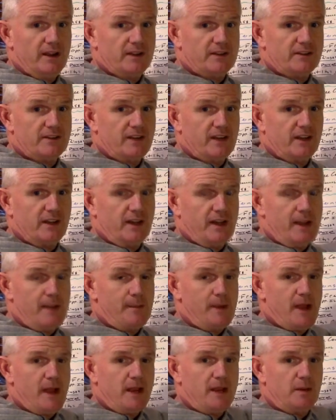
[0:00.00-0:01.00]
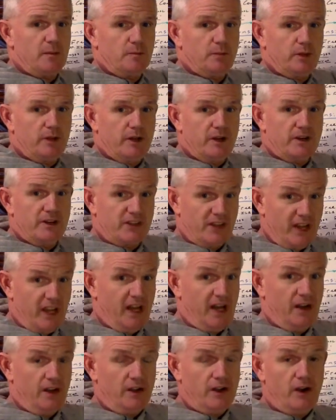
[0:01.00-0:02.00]
Inside linebacker plugs
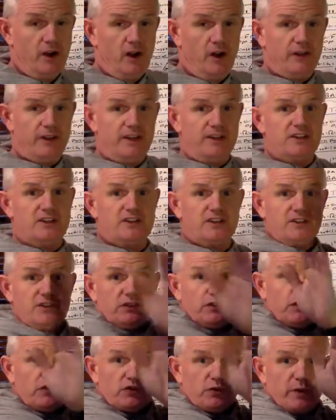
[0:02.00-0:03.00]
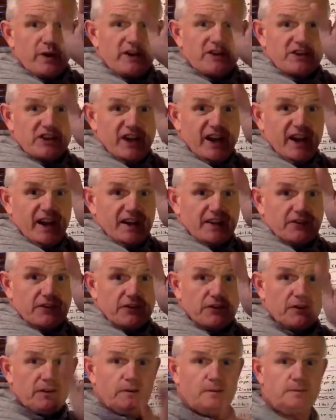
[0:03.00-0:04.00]
A to the call. They just switch
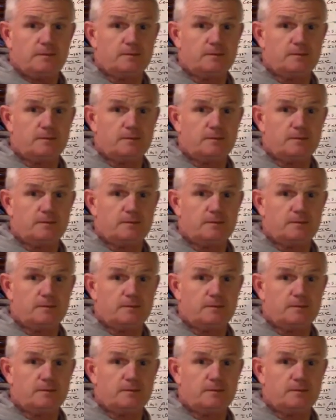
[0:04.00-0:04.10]
X.